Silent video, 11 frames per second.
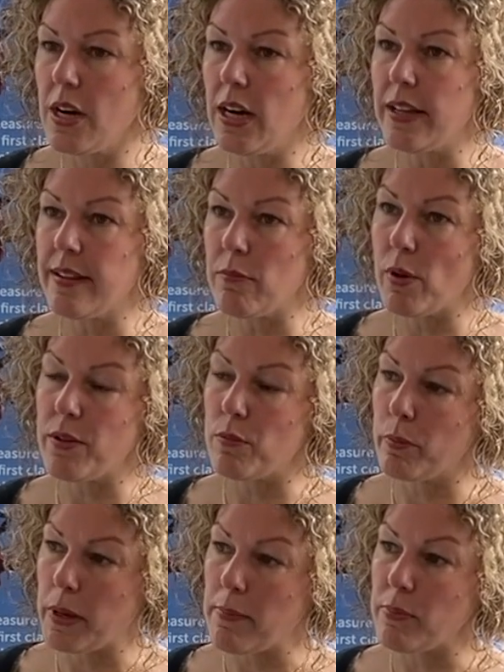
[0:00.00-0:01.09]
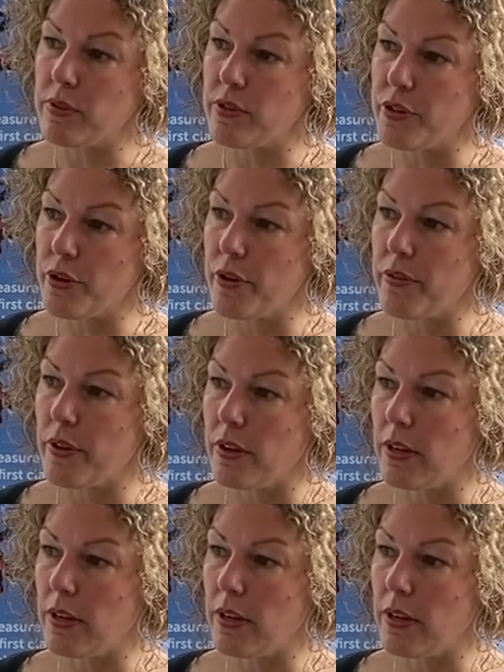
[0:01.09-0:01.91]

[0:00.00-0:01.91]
and then whether we'll be able to show that